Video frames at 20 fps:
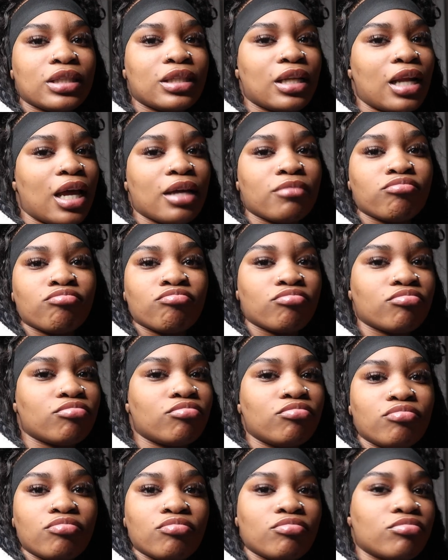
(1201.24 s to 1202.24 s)
just like,
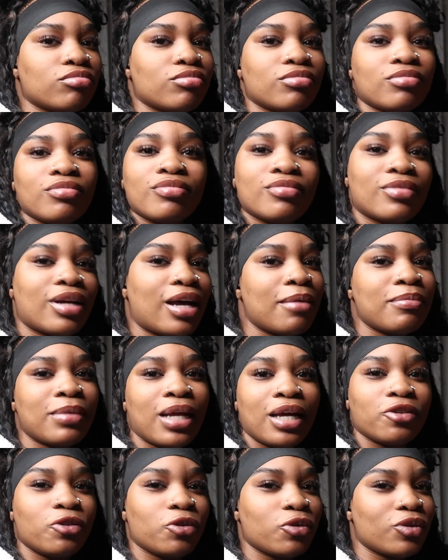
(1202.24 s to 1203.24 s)
mm-mm I'm
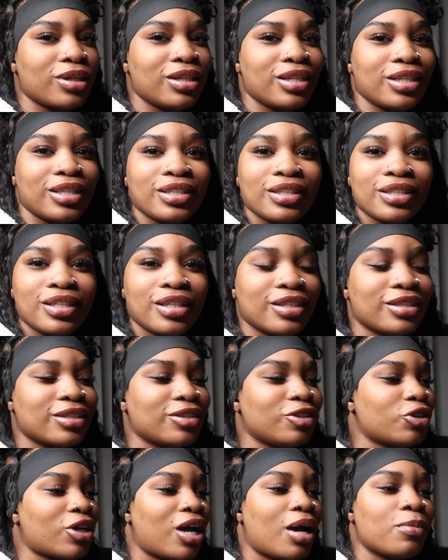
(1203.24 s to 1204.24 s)
not doing this because
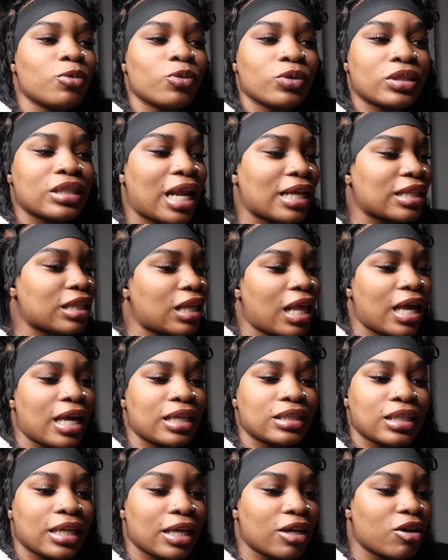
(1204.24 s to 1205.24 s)
drama was like the
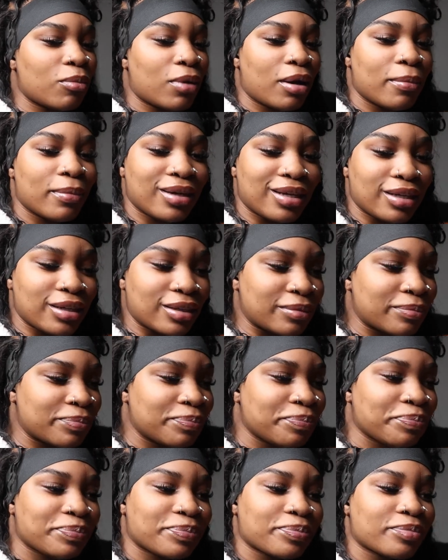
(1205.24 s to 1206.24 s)
last thing on my mind.
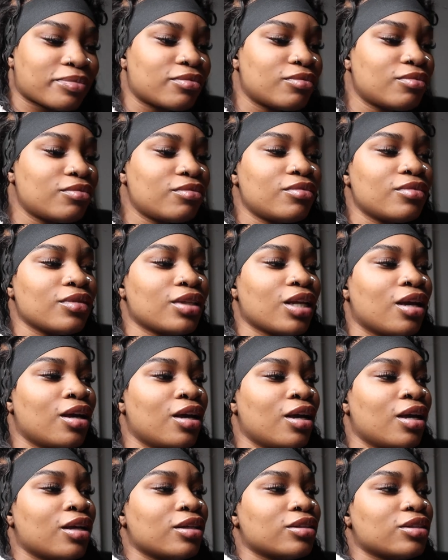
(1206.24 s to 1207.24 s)

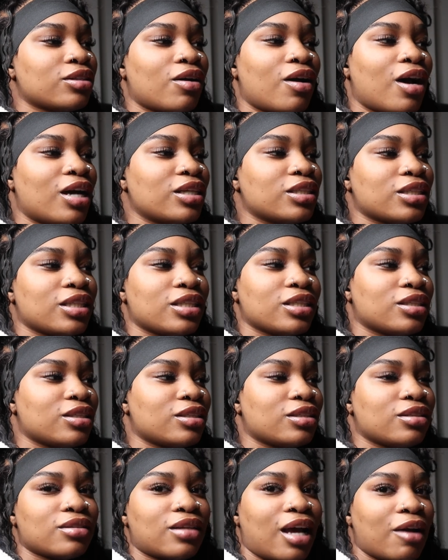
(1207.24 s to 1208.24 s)
So I just,
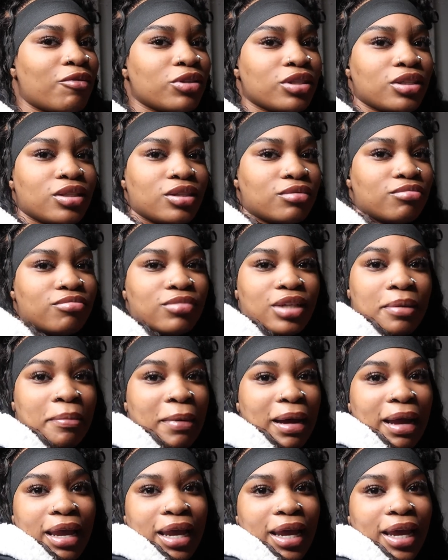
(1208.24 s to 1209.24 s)
I was
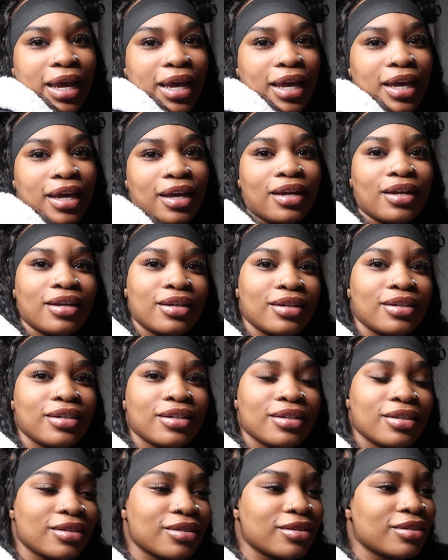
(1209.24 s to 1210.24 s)
MIA.
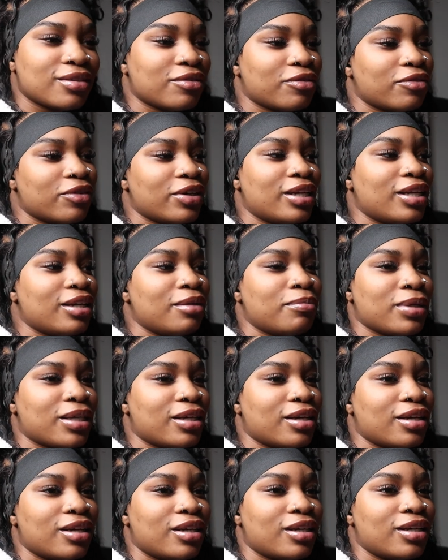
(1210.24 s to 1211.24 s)
Really,
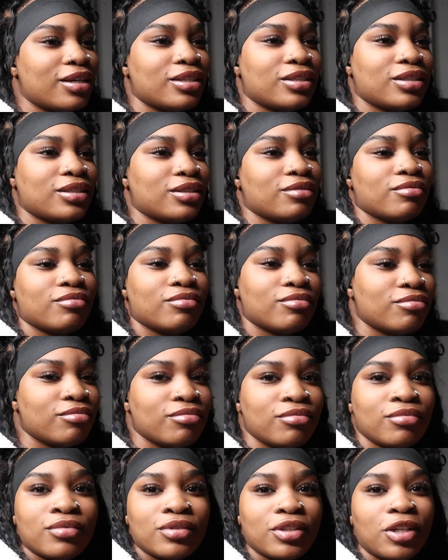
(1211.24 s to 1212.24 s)
because
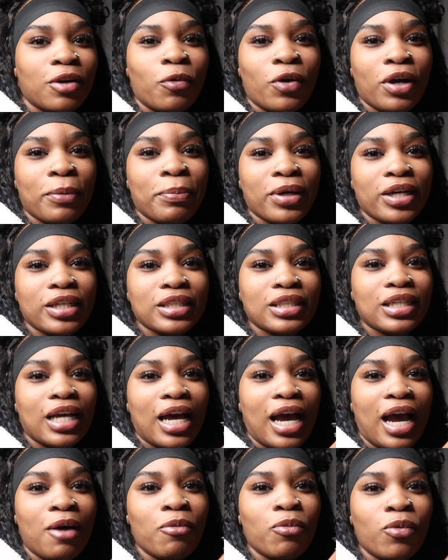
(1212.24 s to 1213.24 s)
the one person
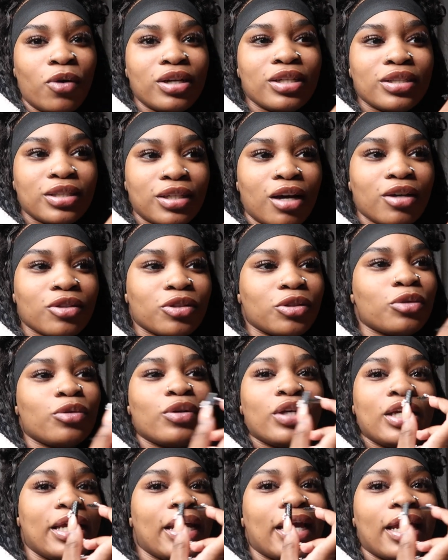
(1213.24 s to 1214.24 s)
I want to talk to,
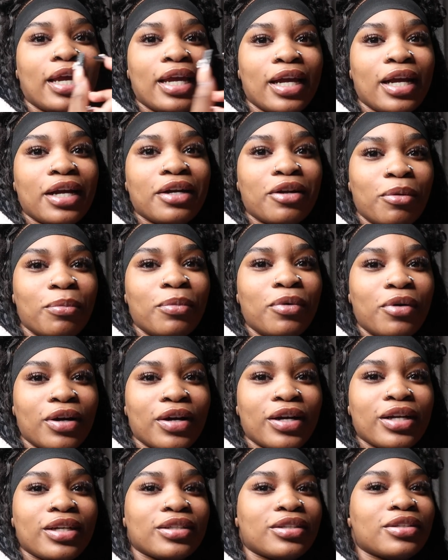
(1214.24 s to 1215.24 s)
he ain't here no
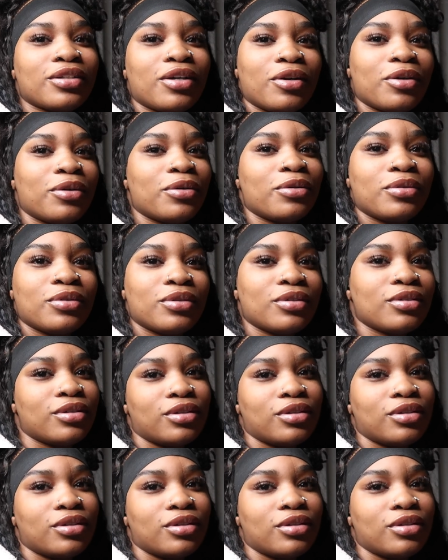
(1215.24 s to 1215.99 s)
more. So